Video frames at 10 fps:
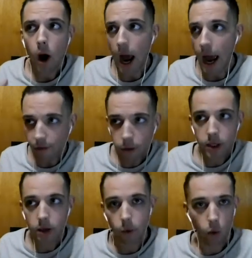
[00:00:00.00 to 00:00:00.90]
I have a
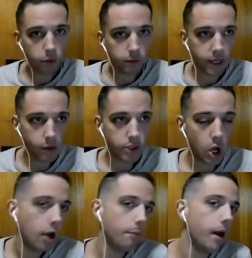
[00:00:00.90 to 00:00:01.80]
bit of older videos
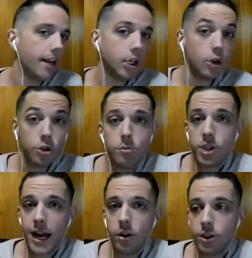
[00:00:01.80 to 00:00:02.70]
on my YouTube
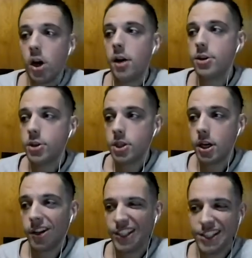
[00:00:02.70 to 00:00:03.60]
channel. It's not
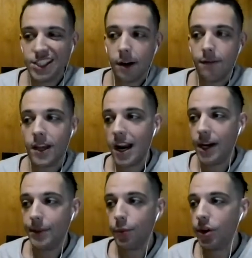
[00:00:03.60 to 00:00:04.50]
necessarily stuff that
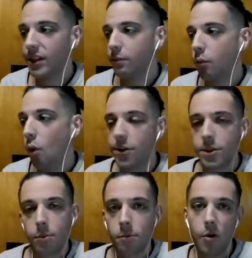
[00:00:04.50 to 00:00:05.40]
I really want
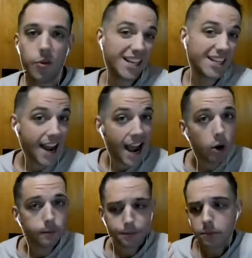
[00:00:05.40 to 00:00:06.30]
to promote like
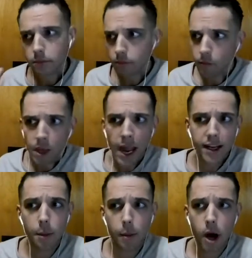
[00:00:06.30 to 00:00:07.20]
now. I
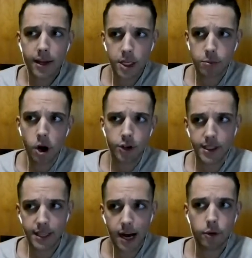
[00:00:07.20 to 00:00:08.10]
did a podcast
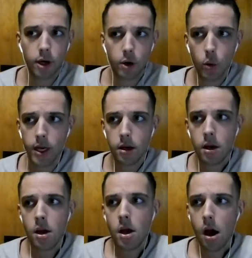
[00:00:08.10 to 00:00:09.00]
project after I quit
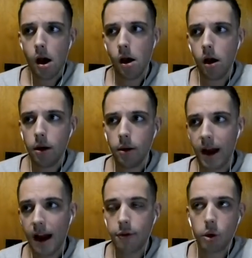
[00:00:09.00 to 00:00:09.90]

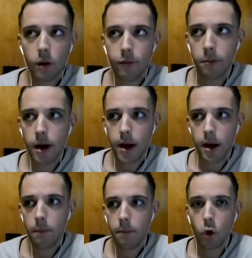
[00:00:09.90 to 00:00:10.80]
from
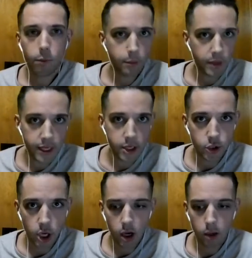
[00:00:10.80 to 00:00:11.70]
my corporate media
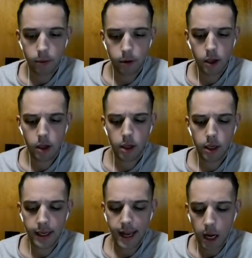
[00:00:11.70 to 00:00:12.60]
job
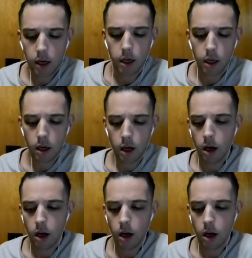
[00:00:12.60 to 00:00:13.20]
in Canada.